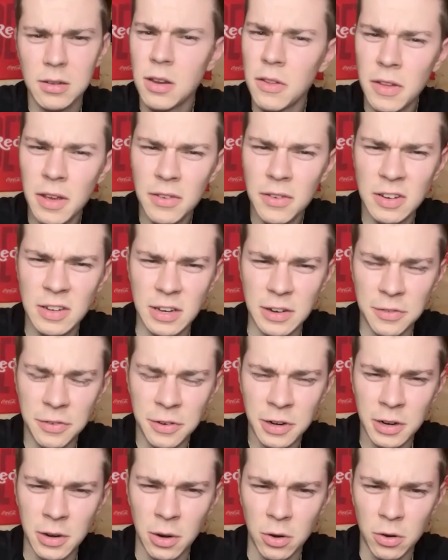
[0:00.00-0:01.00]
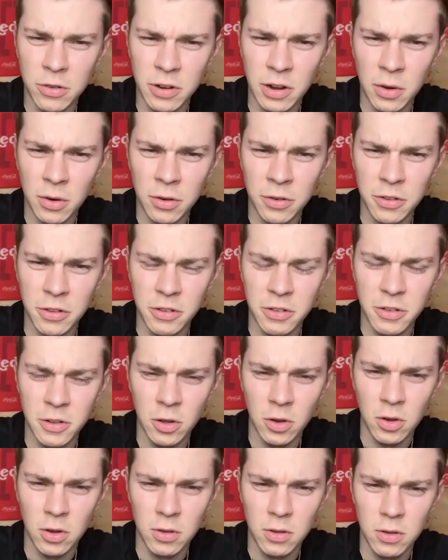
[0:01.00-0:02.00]
Do they have a different coach now, or is it
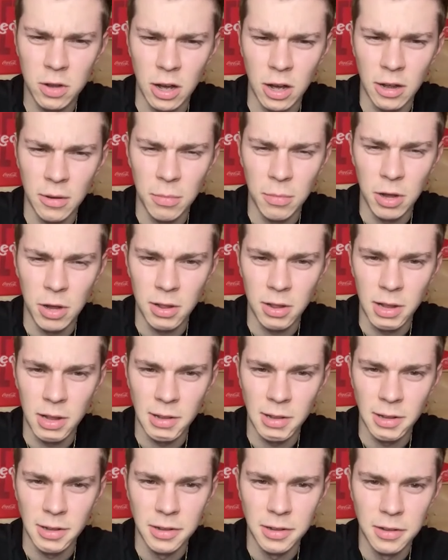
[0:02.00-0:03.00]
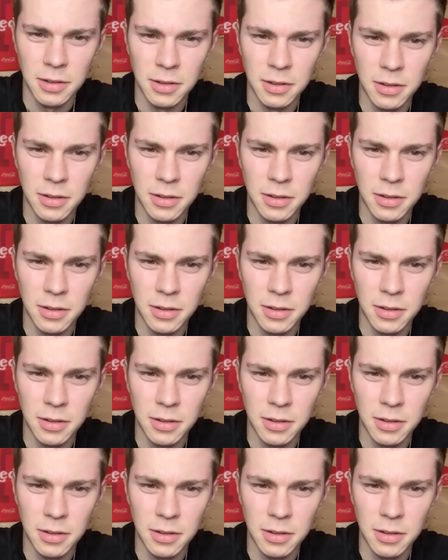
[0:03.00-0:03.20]
still Todd McClellan,